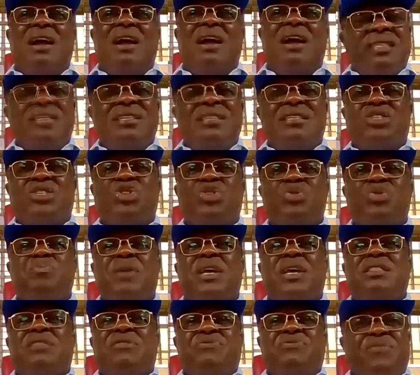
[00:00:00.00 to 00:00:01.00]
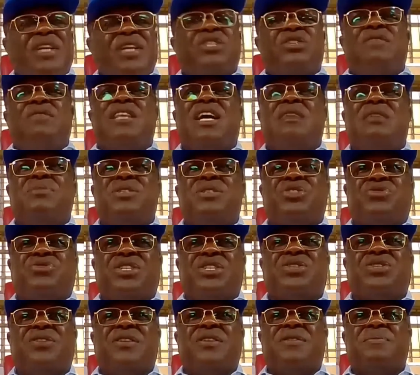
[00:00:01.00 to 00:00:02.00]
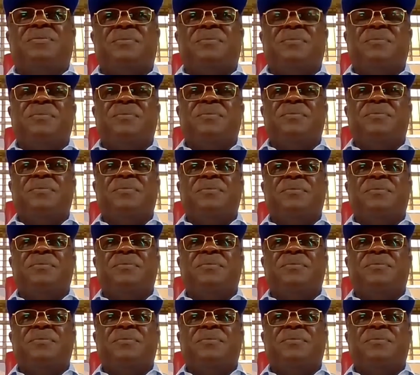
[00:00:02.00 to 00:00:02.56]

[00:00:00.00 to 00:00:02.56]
And this is, should be the face of the administration.